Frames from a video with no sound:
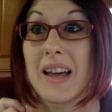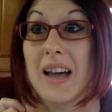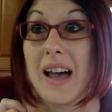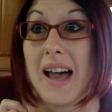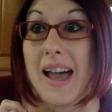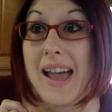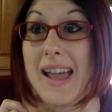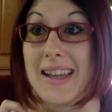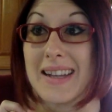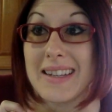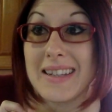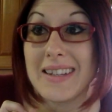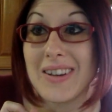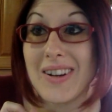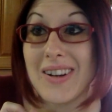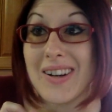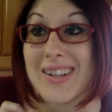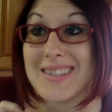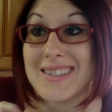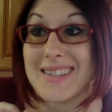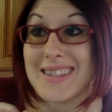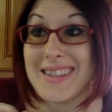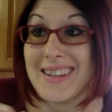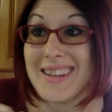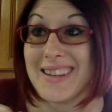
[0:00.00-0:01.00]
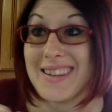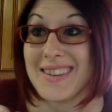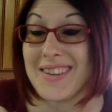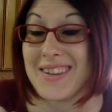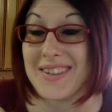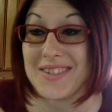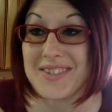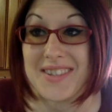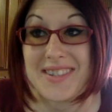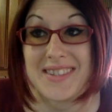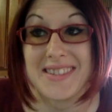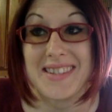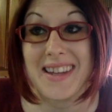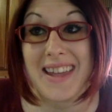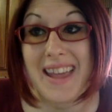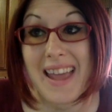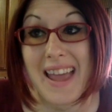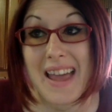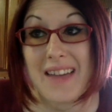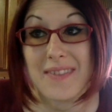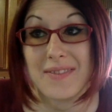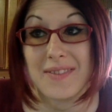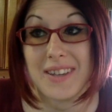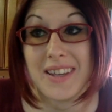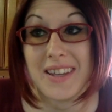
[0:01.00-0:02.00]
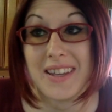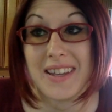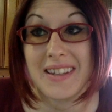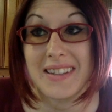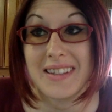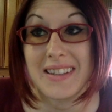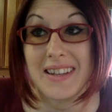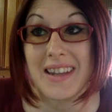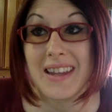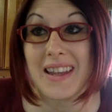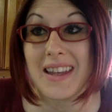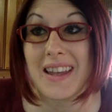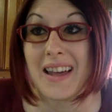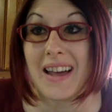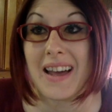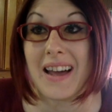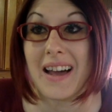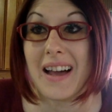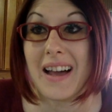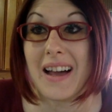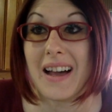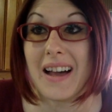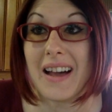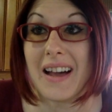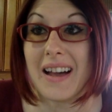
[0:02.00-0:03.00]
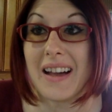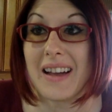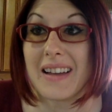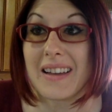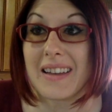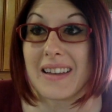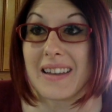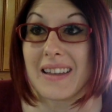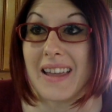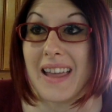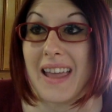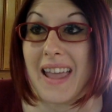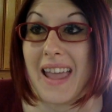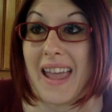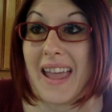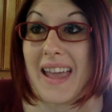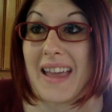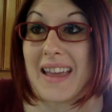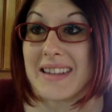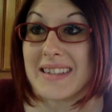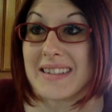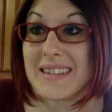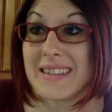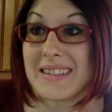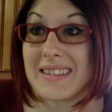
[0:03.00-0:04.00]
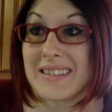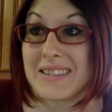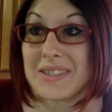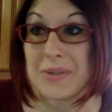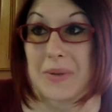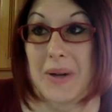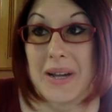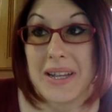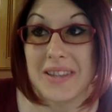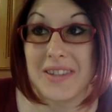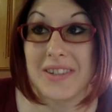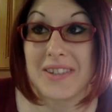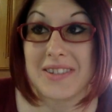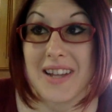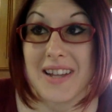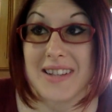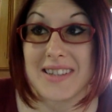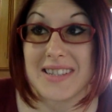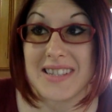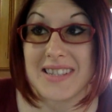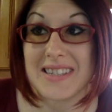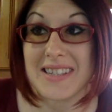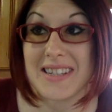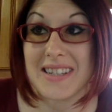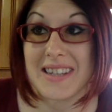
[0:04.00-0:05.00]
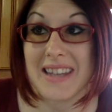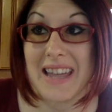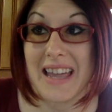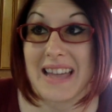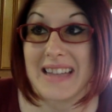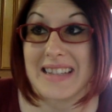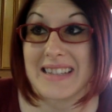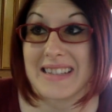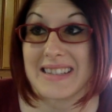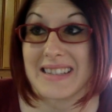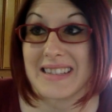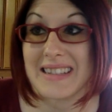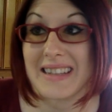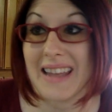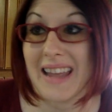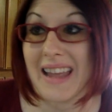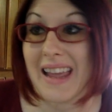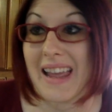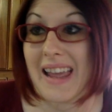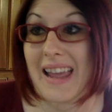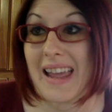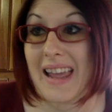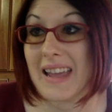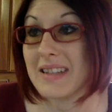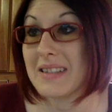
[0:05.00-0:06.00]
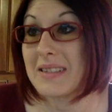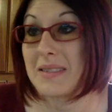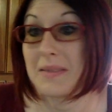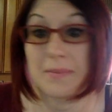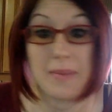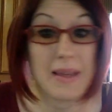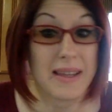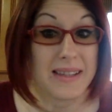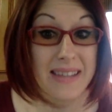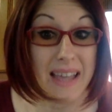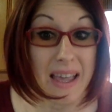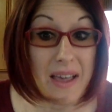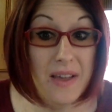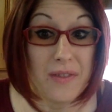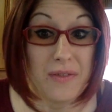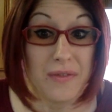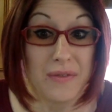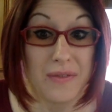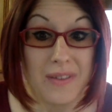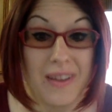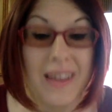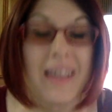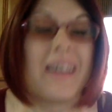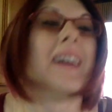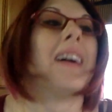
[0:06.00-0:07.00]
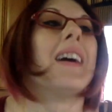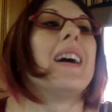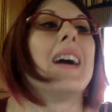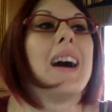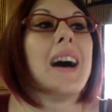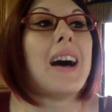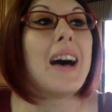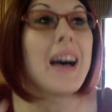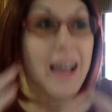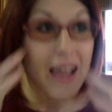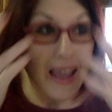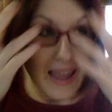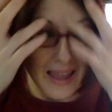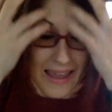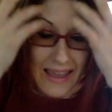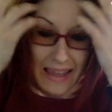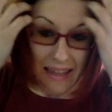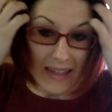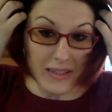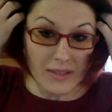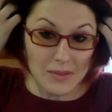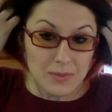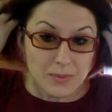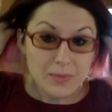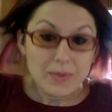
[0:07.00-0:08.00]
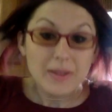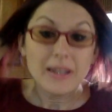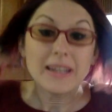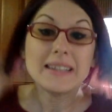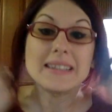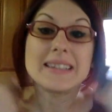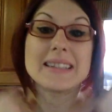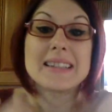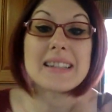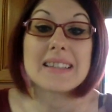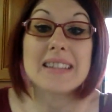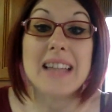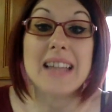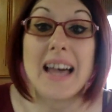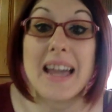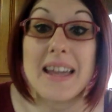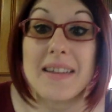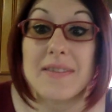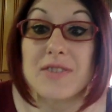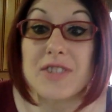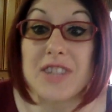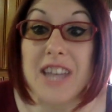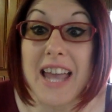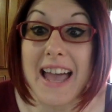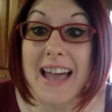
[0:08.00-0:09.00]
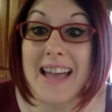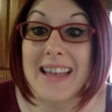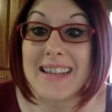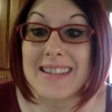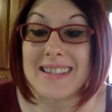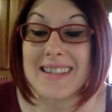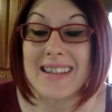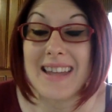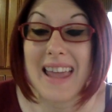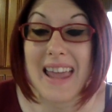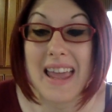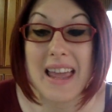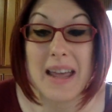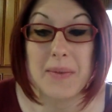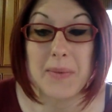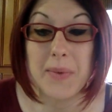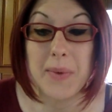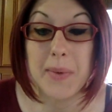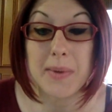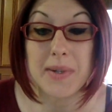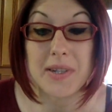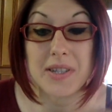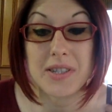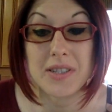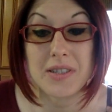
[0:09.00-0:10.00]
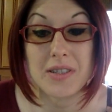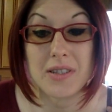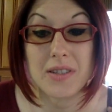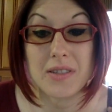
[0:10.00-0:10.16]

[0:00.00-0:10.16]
Agony Autie, the autistic advocate, uh, and Do I Look Autistic Yet? and myself. And we did a live chat, and we were